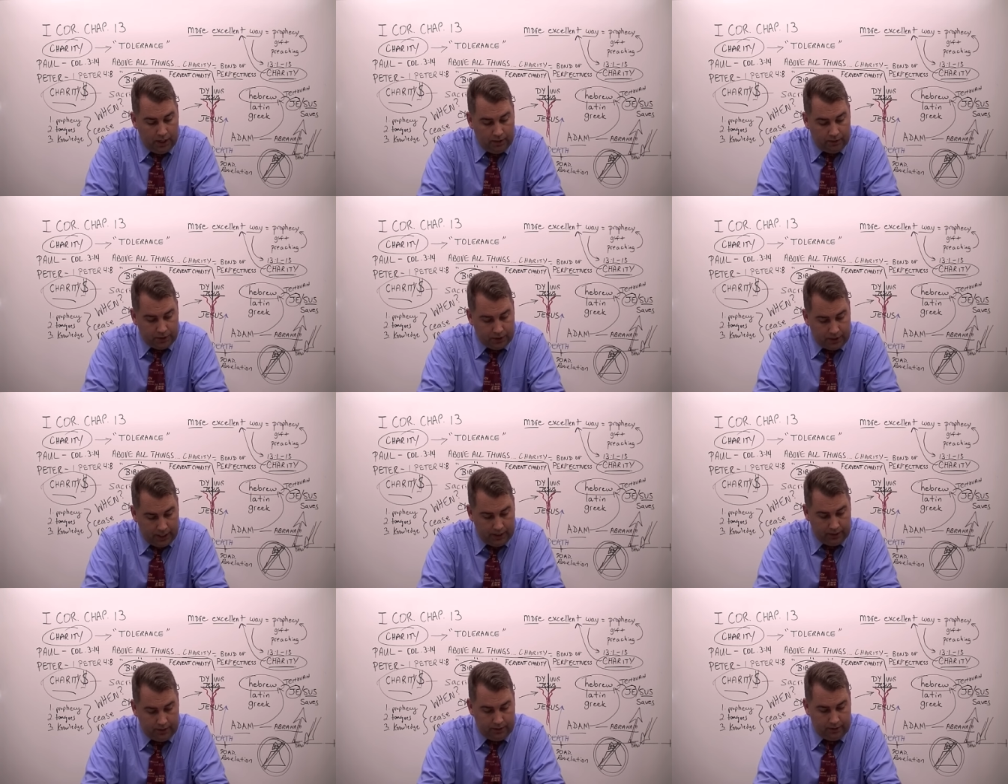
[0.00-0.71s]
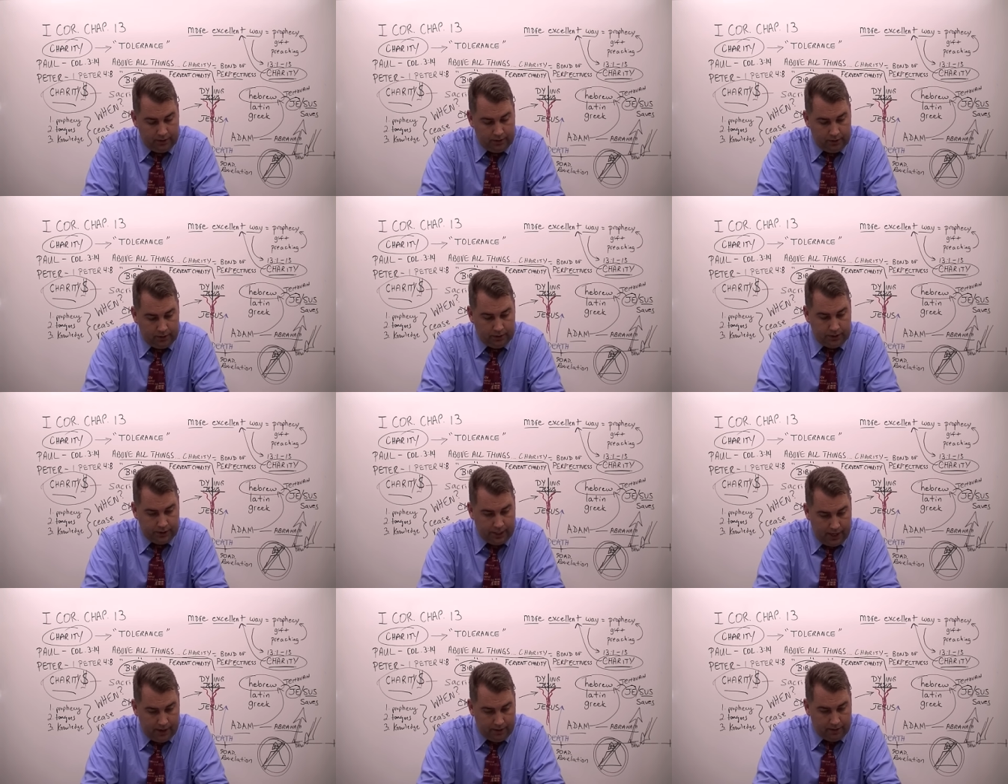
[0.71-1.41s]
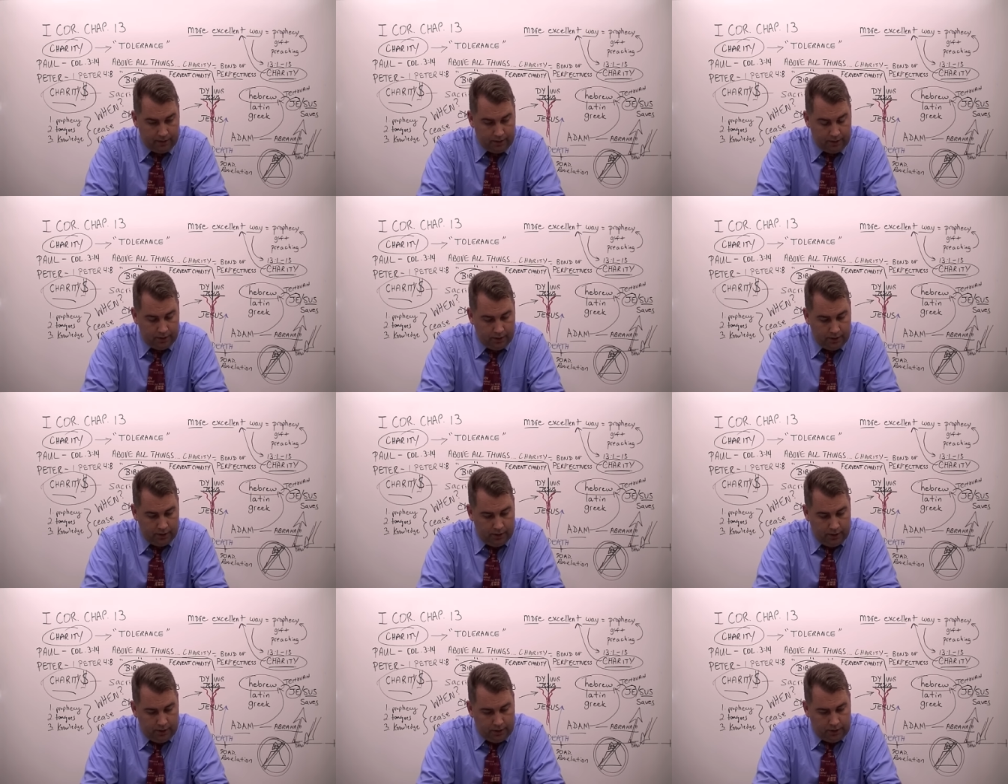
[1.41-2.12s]
of Sheth or Seth.
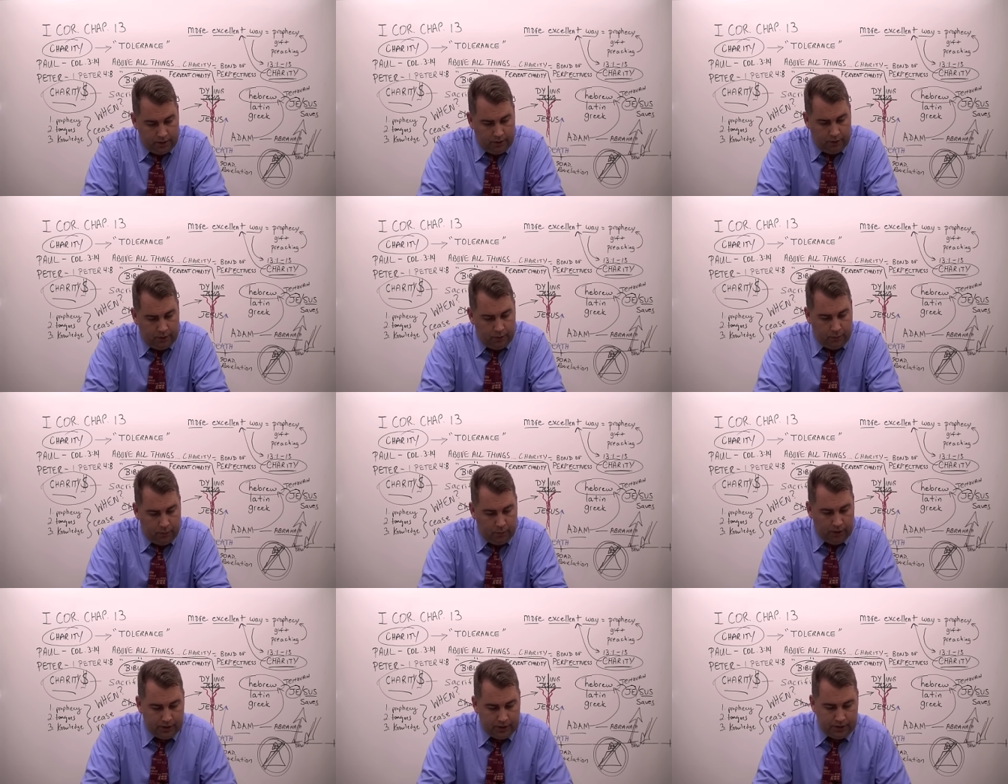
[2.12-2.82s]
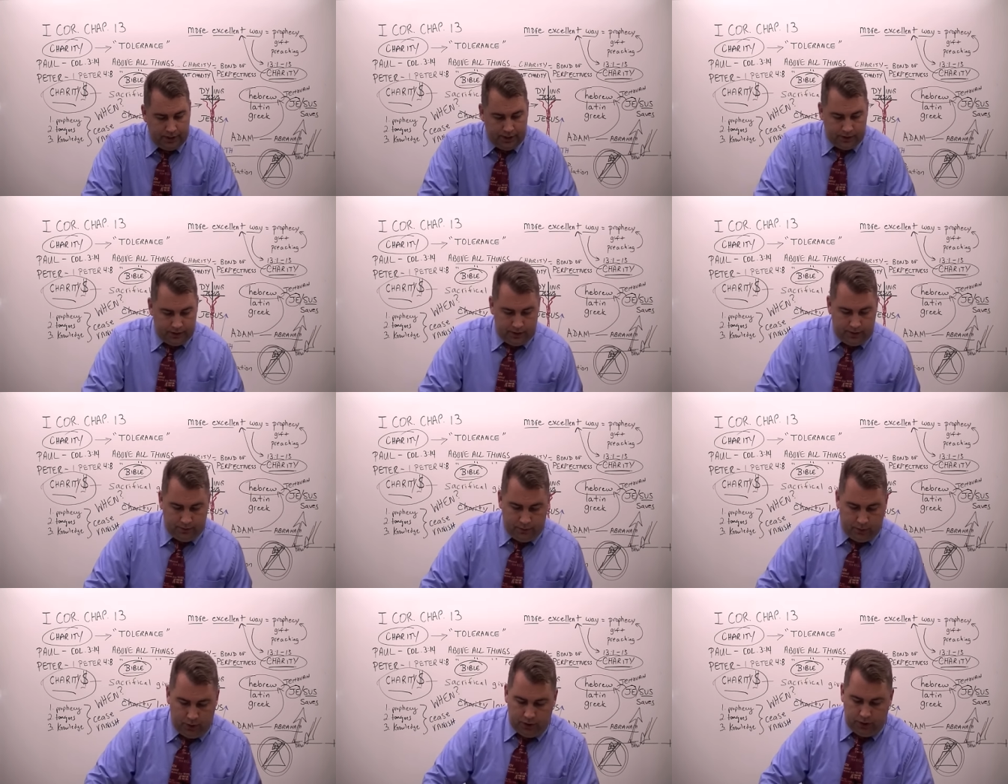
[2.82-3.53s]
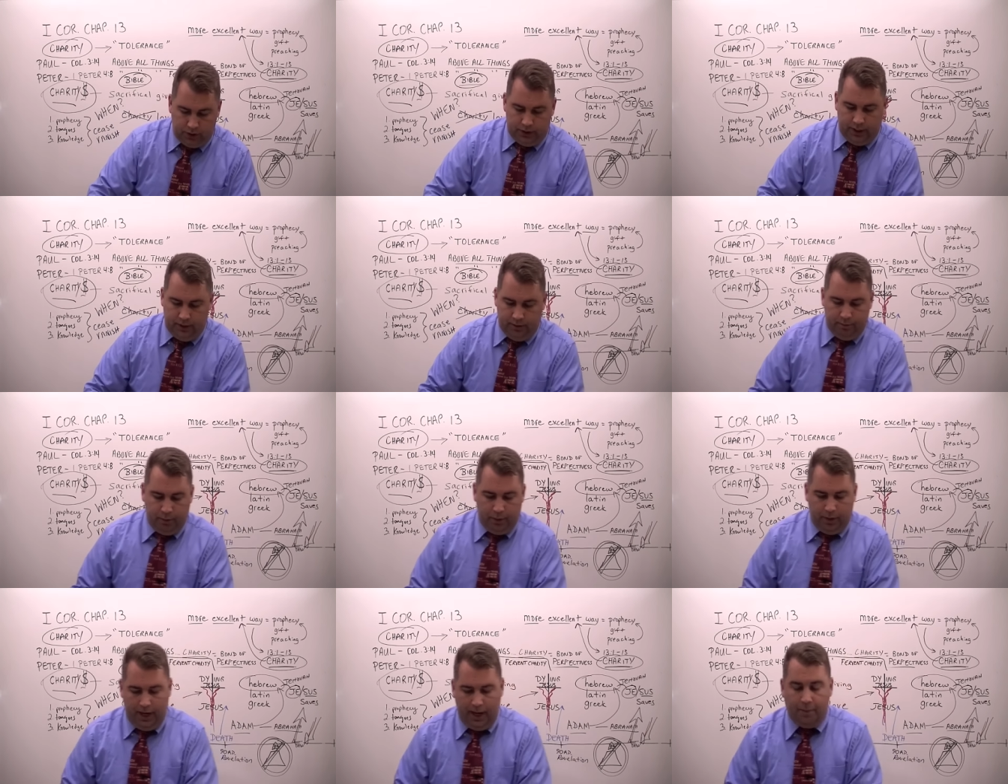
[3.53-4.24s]
So, was this the verse that
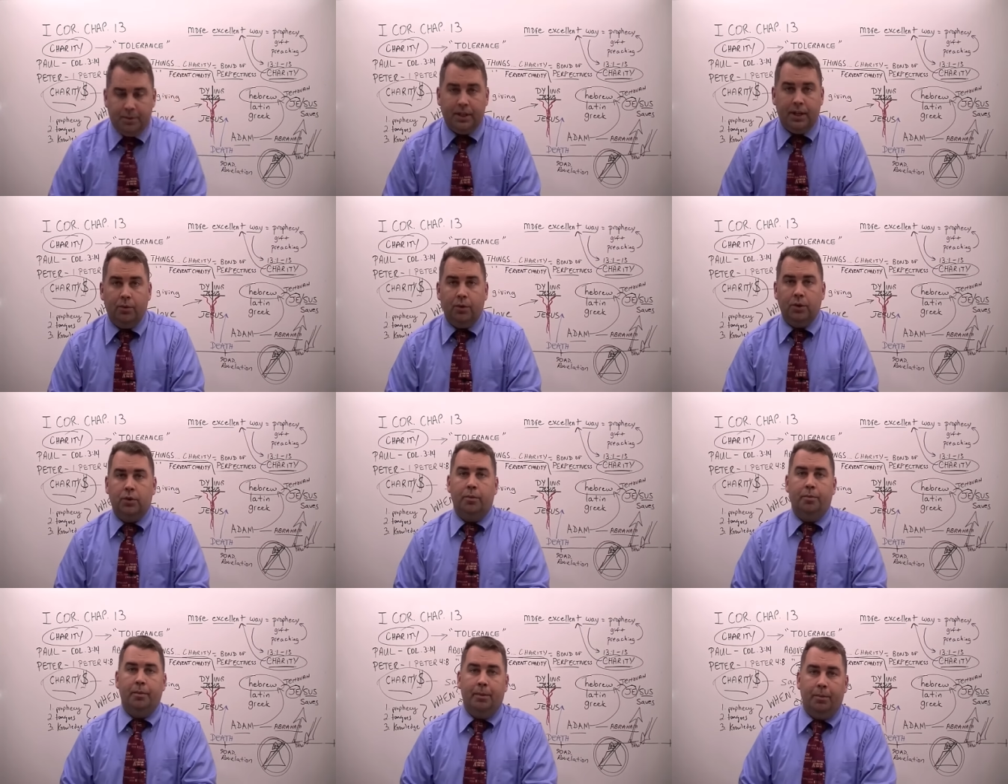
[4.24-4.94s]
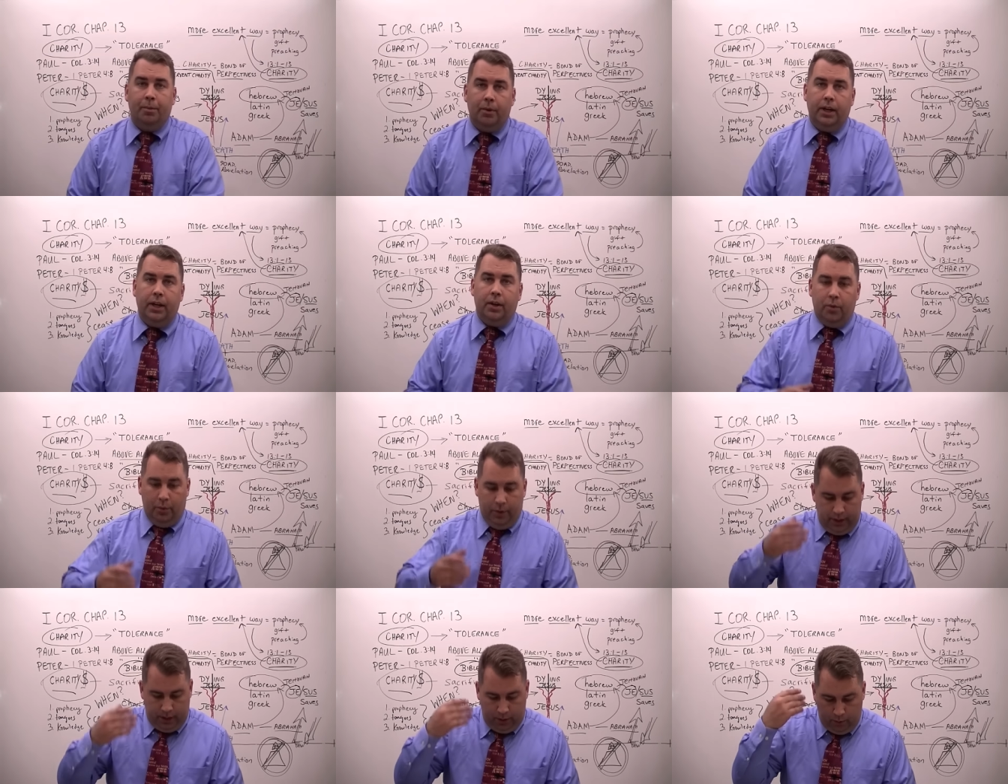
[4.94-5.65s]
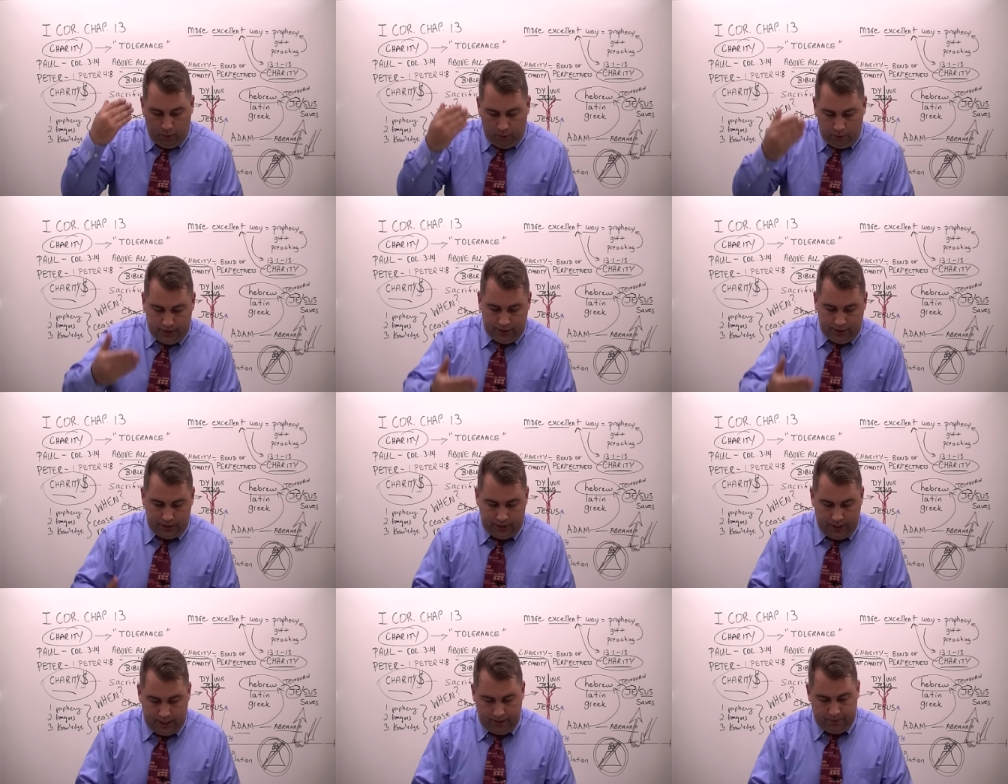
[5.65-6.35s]
perhaps he was remembering when he wrote
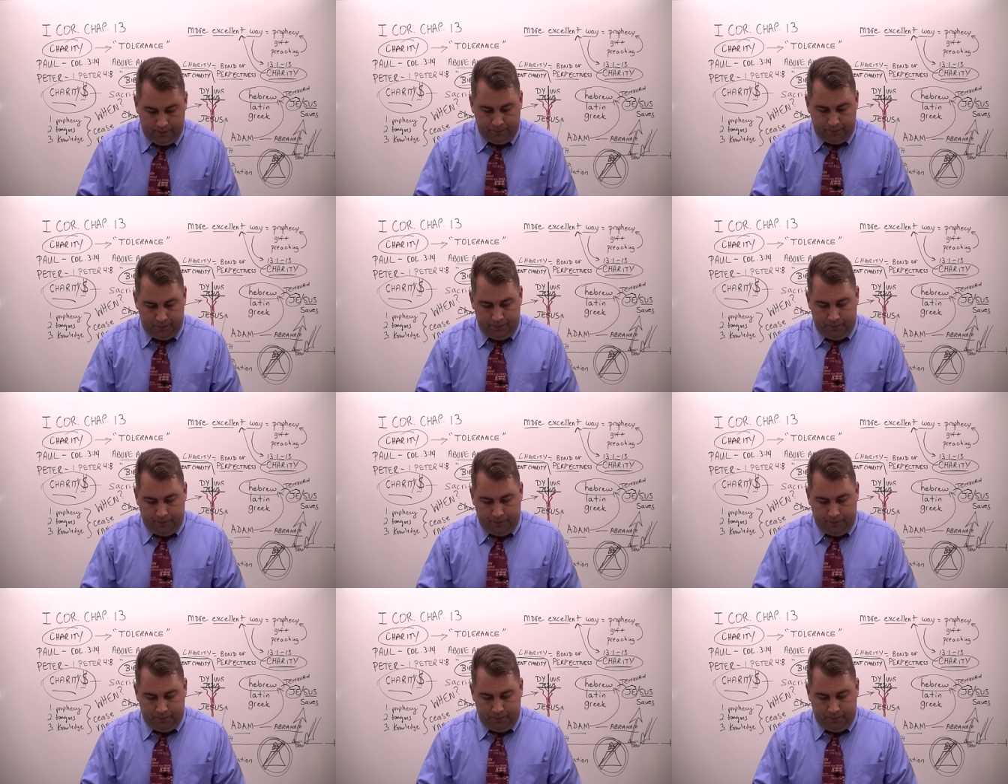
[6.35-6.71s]
this down?